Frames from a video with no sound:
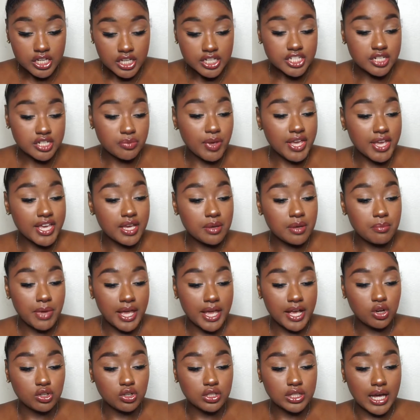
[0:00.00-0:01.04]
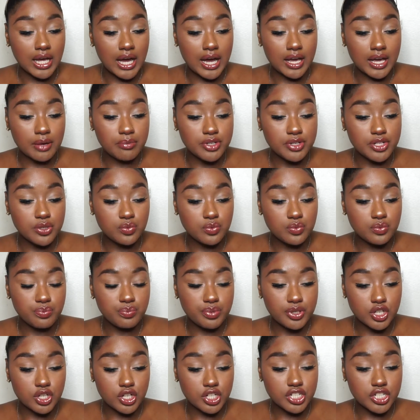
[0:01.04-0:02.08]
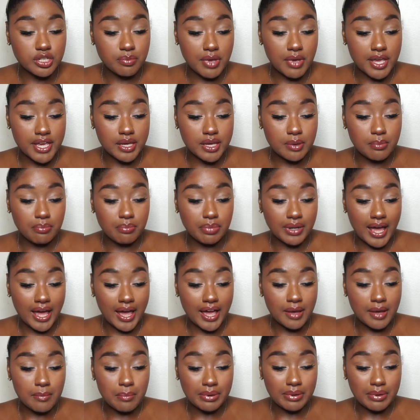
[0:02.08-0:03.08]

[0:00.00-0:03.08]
Jamaican mango lime pure Jamaican black,